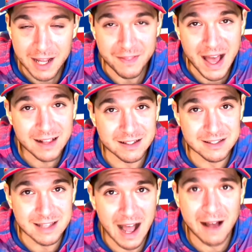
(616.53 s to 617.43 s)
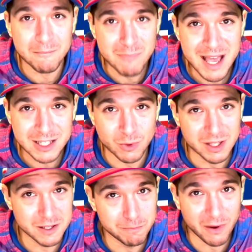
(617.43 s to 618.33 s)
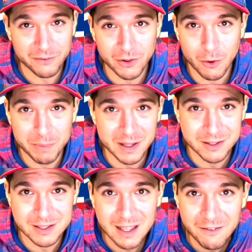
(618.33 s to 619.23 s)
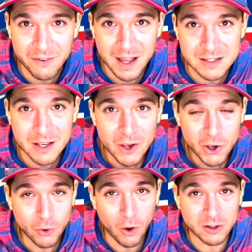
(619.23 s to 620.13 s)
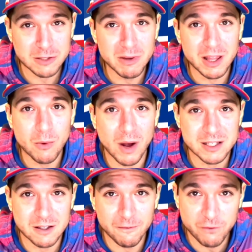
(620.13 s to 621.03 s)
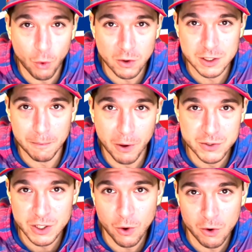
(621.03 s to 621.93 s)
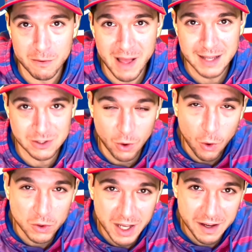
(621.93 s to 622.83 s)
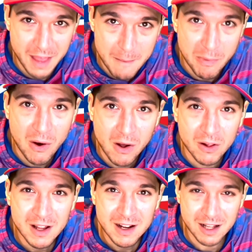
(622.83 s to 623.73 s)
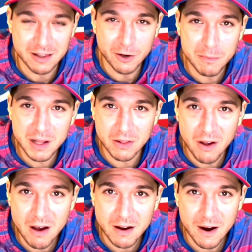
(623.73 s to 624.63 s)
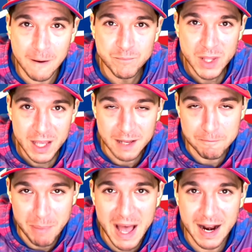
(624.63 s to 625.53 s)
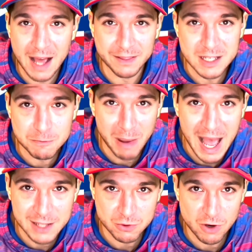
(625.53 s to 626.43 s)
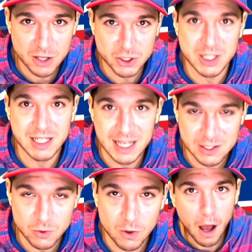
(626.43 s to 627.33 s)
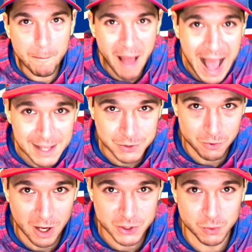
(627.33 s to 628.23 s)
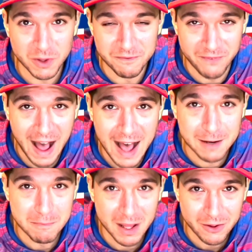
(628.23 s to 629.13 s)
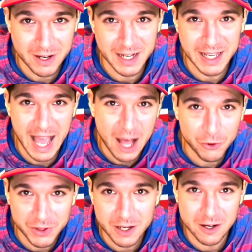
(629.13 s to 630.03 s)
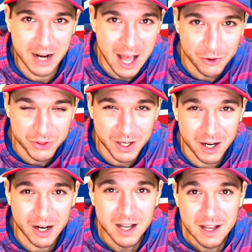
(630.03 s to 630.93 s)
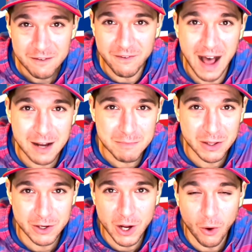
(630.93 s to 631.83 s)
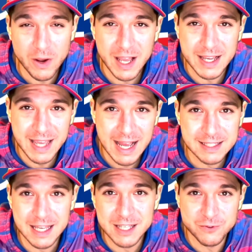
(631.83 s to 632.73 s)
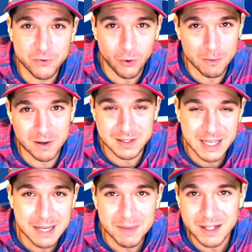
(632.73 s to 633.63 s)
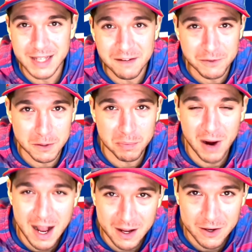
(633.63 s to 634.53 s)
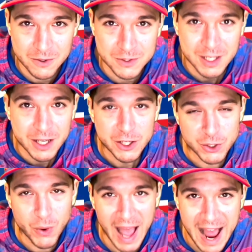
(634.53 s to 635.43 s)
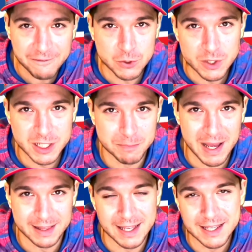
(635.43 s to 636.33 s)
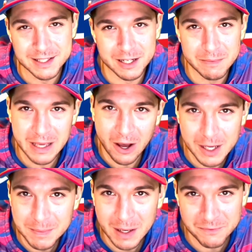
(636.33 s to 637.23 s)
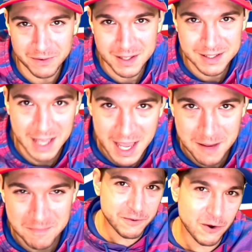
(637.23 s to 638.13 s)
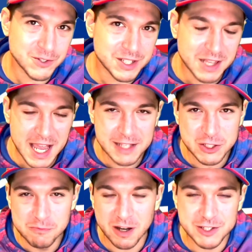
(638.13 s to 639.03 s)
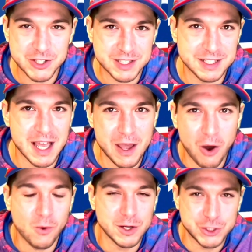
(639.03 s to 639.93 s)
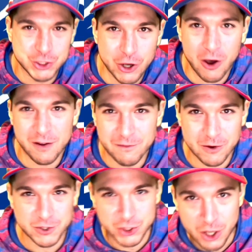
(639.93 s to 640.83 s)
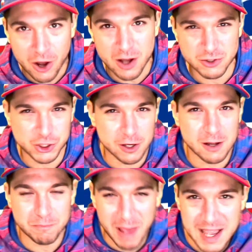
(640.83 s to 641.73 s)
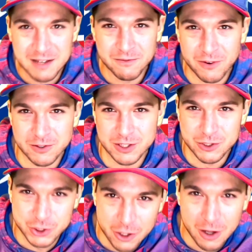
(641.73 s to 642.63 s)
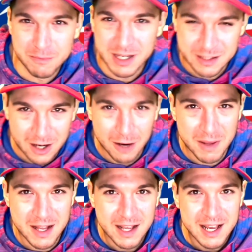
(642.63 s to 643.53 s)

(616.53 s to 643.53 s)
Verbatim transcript: And that does not mix with this Buffalo Bills defense, who ultimately wants to force opposing quarterbacks to hold on to that ball a little bit longer and bet on this pass rush to get to him. A pass rush with Von Miller getting healthier and healthier. Von Miller going against his former team, the Denver Broncos. You have to expect that he's going to be hyped up for this game. First glance, you might just say, oh, it's Sean versus Sean, Sean Payton versus Sean McDermott